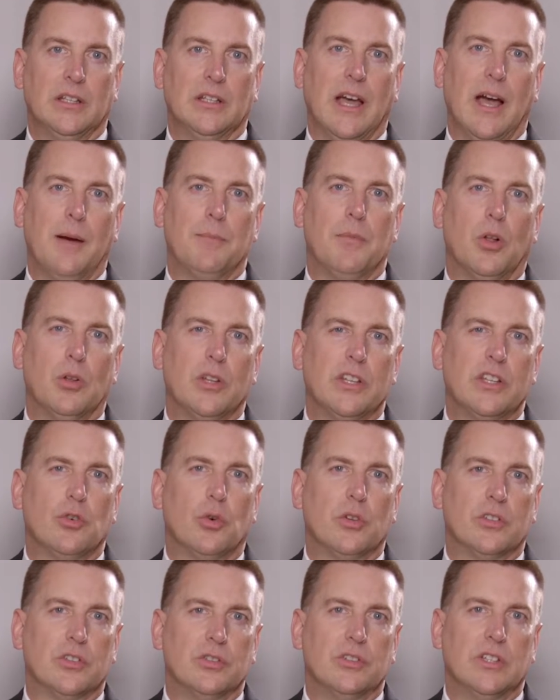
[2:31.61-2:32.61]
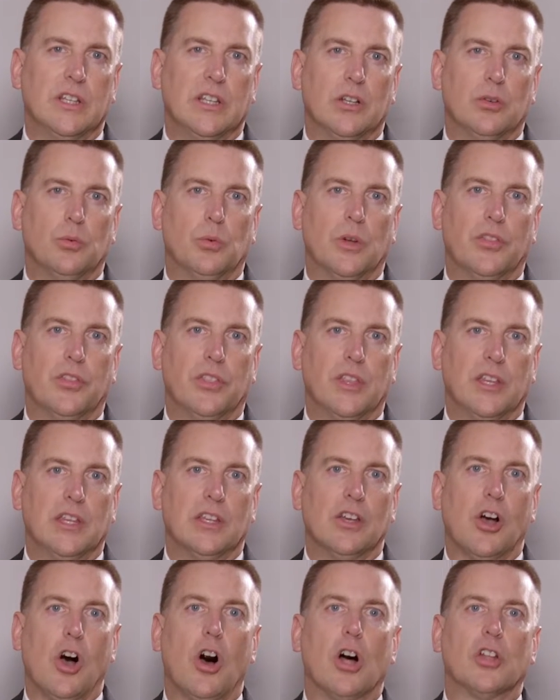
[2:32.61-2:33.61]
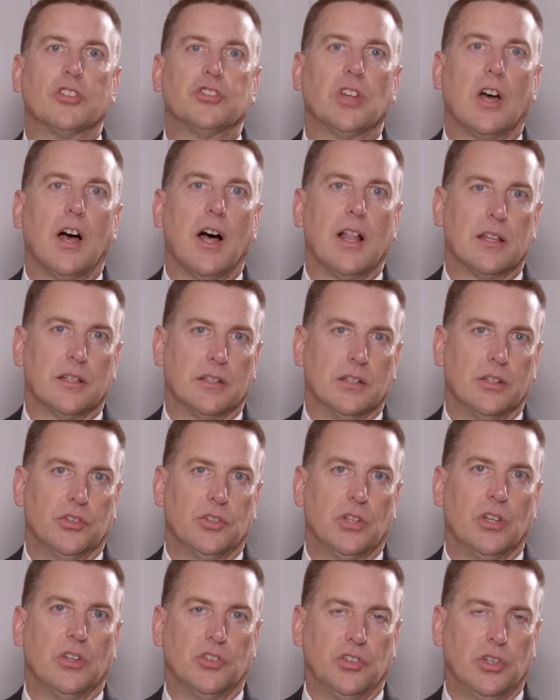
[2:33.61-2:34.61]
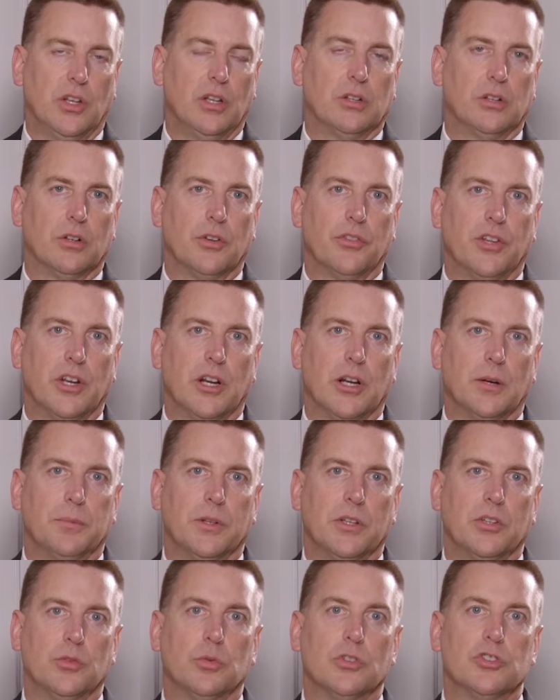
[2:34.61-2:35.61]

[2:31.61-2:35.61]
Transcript: I'm only going to deal with the autologous cellular therapies,